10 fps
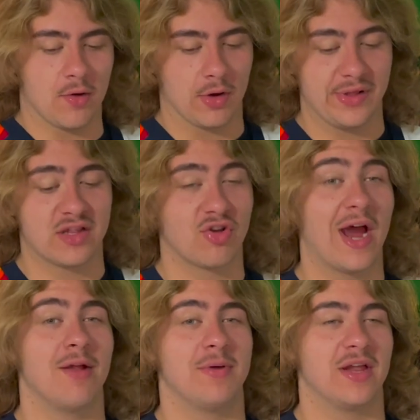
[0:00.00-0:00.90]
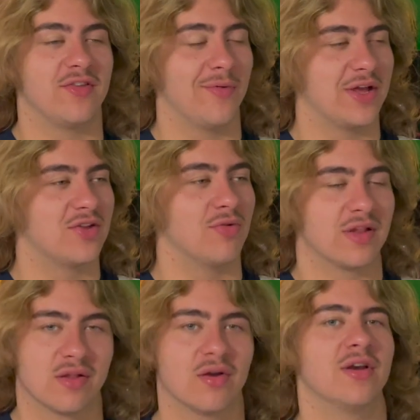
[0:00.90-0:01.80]
or at least try to be until we get to a
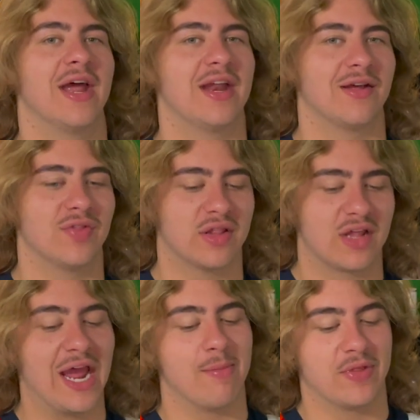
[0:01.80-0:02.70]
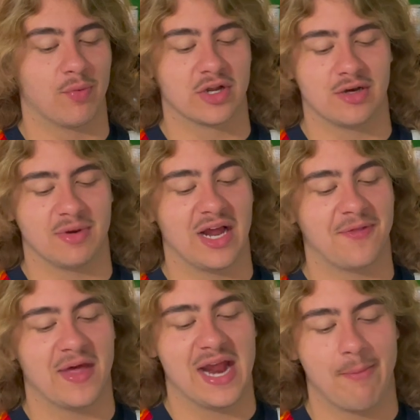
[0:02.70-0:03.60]
certain ending of this game, and then we're going to be
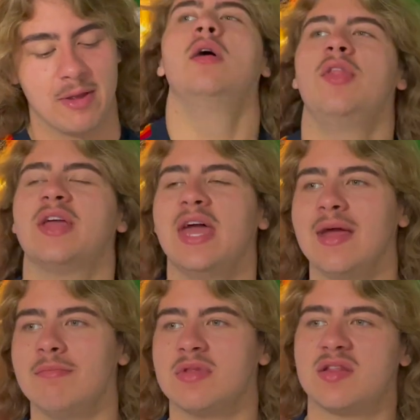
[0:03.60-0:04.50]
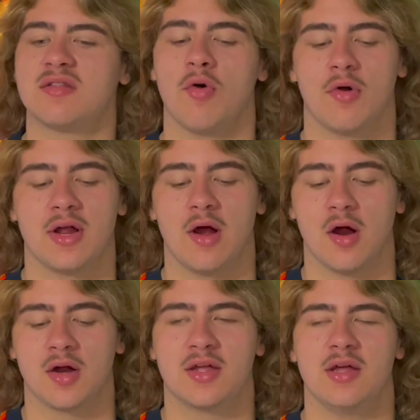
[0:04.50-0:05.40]
not that happy. The game's story
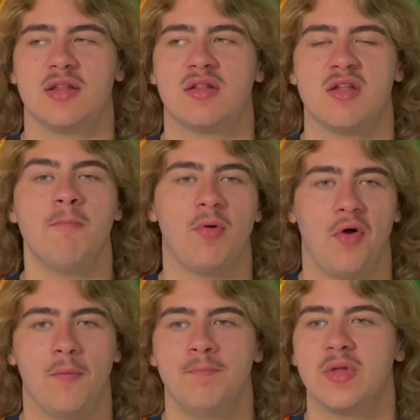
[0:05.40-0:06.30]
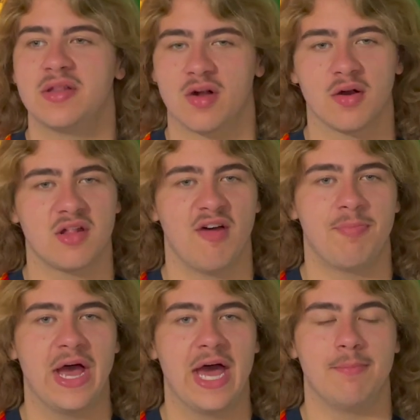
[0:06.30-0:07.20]
arc is simple. Starts off
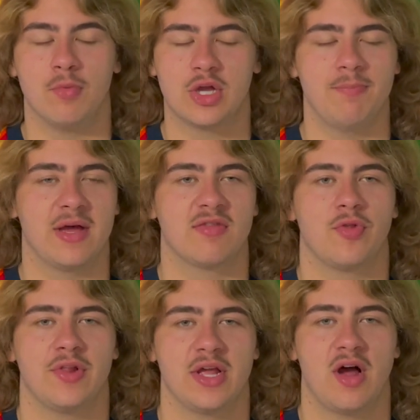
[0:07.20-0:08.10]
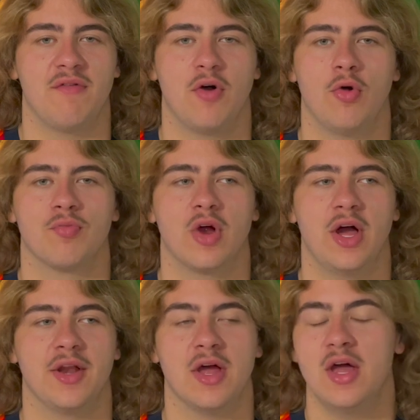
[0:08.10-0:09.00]
bad. Mookie Betts with a leadoff home
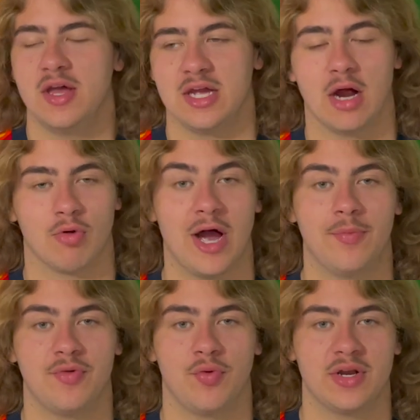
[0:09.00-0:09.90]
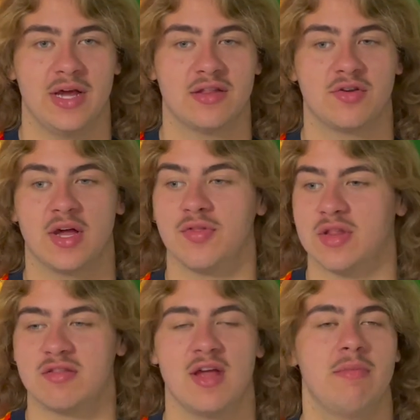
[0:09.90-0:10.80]
run. He got robbed of one yesterday.
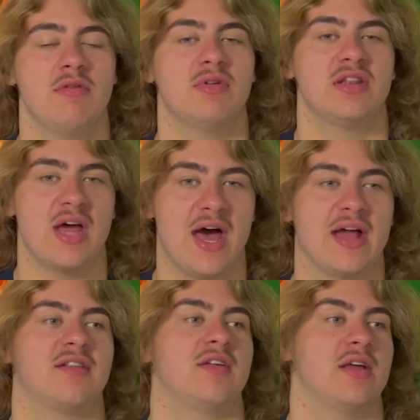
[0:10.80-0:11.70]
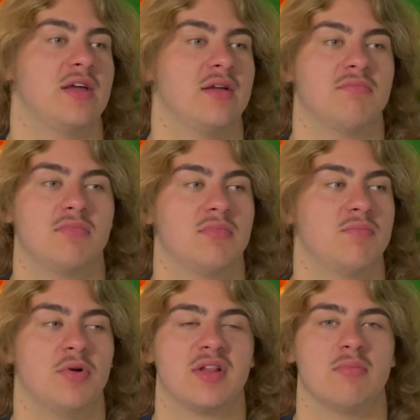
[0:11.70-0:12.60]
This time he was not. He
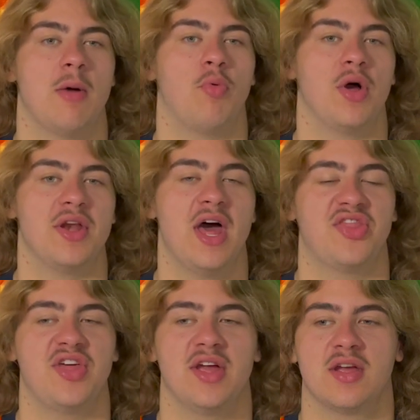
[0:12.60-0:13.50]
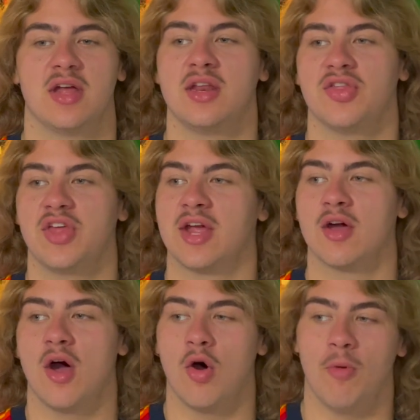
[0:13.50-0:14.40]
puts him up one nothing, and you think,
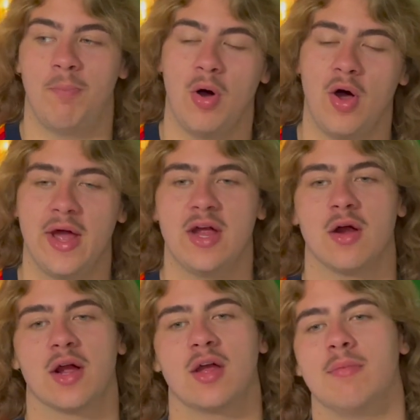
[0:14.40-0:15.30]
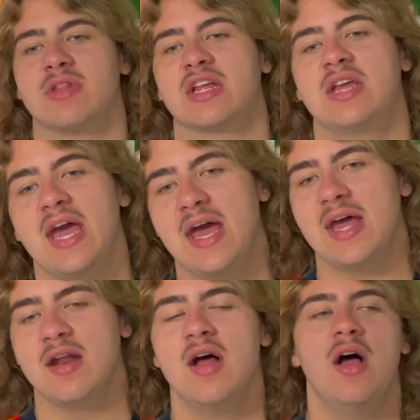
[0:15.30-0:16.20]
oh boy, here it comes
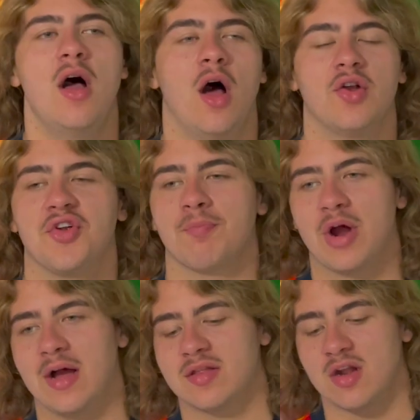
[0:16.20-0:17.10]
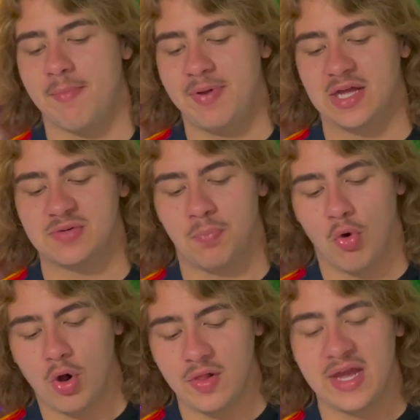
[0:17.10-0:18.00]
again. Hunter Brown's going to pitch
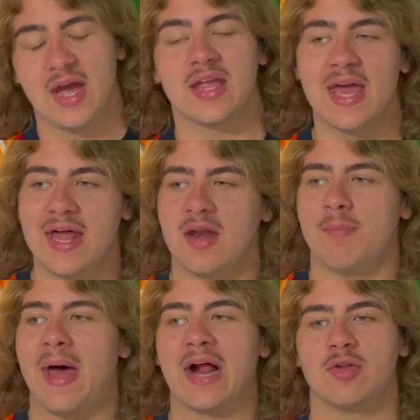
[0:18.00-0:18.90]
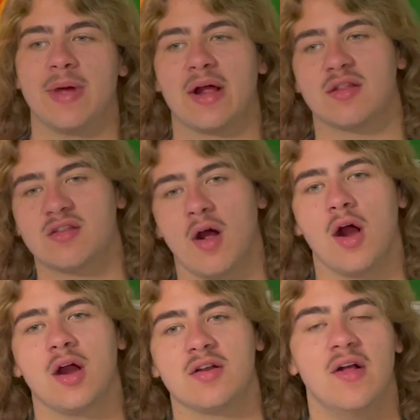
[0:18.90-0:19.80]
poorly again in a back-to-back -back
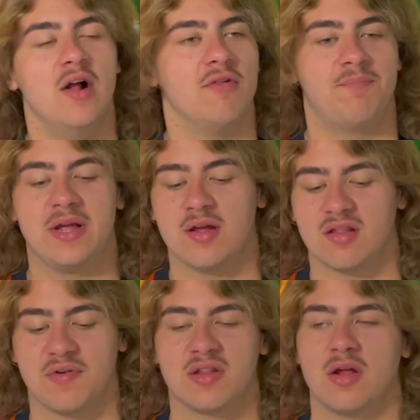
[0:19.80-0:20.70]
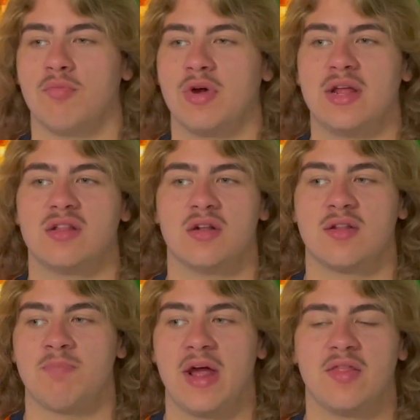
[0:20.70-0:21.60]
start because for some reason,
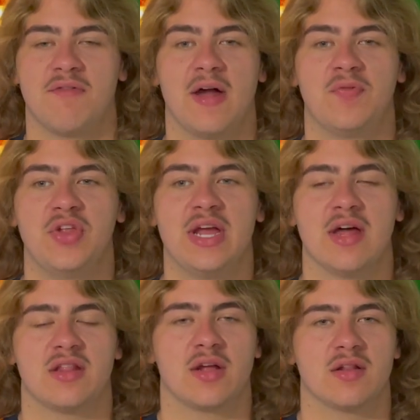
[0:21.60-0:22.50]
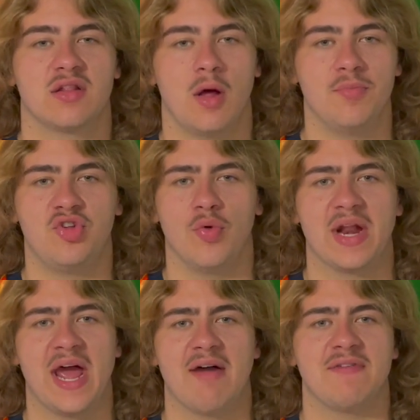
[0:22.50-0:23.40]
despite the fact that he has like a sub two and
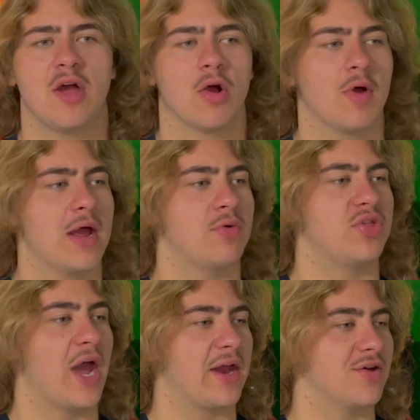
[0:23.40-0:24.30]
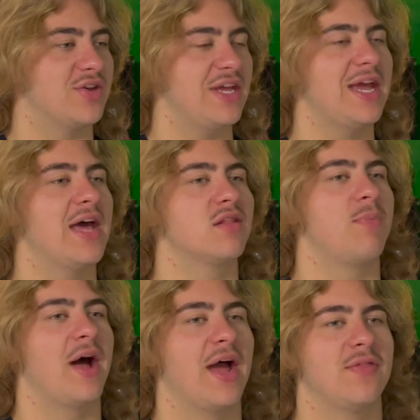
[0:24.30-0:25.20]
a half ERA with Yainer Diaz
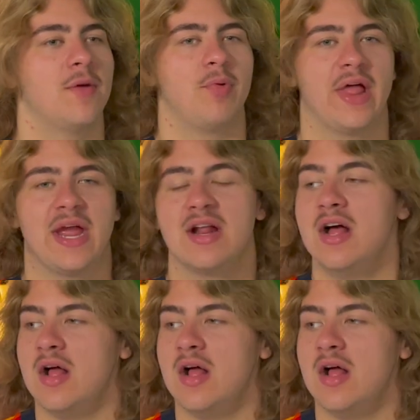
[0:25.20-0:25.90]
behind the plate,